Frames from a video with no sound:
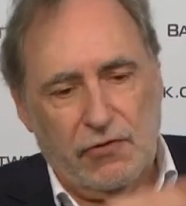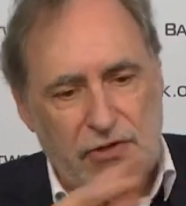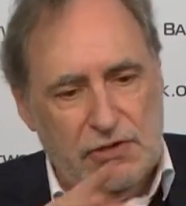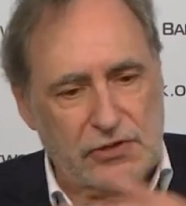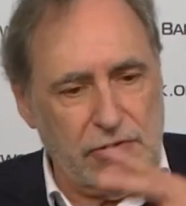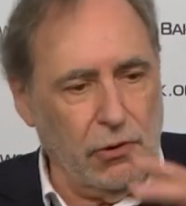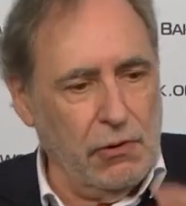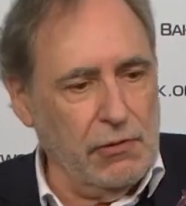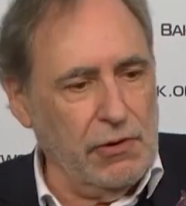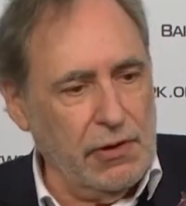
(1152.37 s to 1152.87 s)

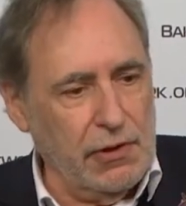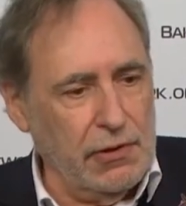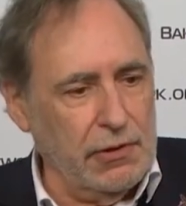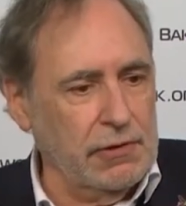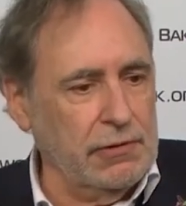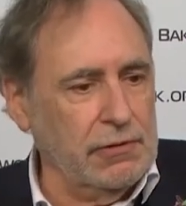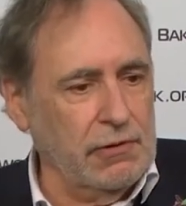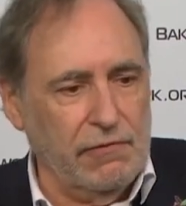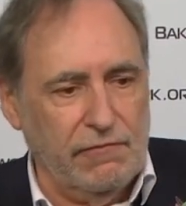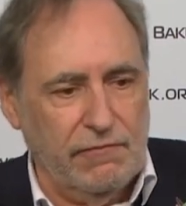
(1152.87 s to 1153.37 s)

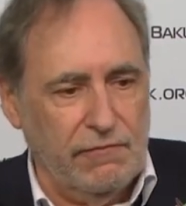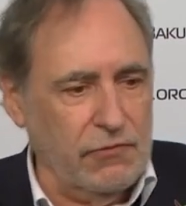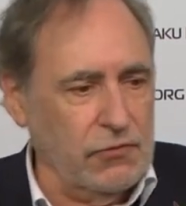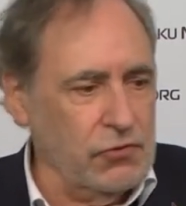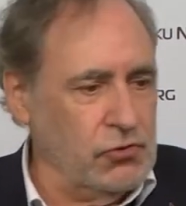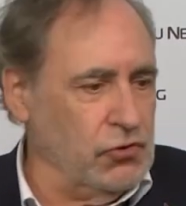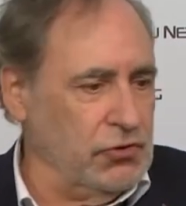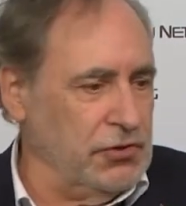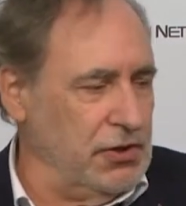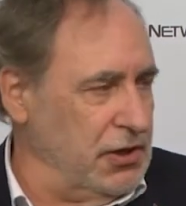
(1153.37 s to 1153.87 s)
historians,
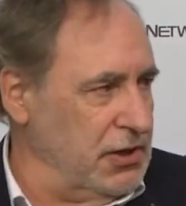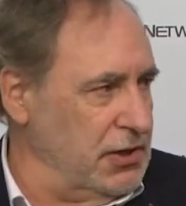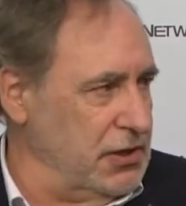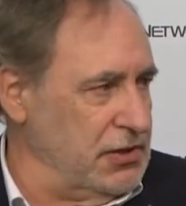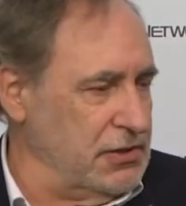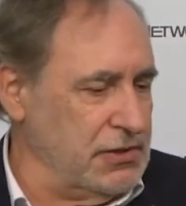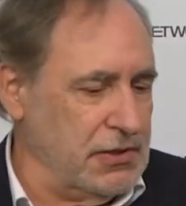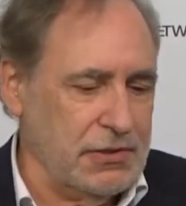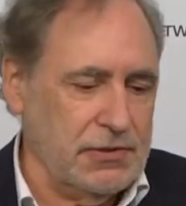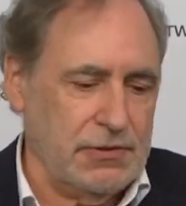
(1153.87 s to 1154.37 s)
of
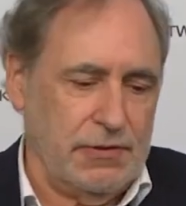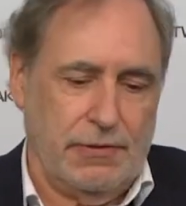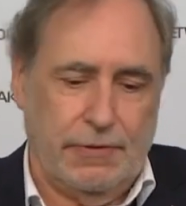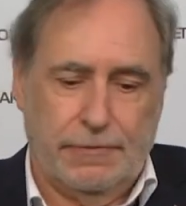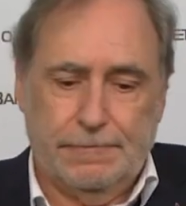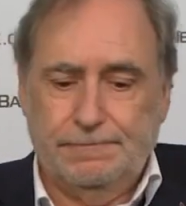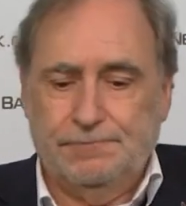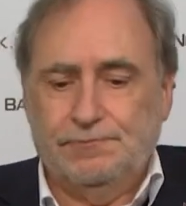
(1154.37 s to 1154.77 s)
journalists, and so on.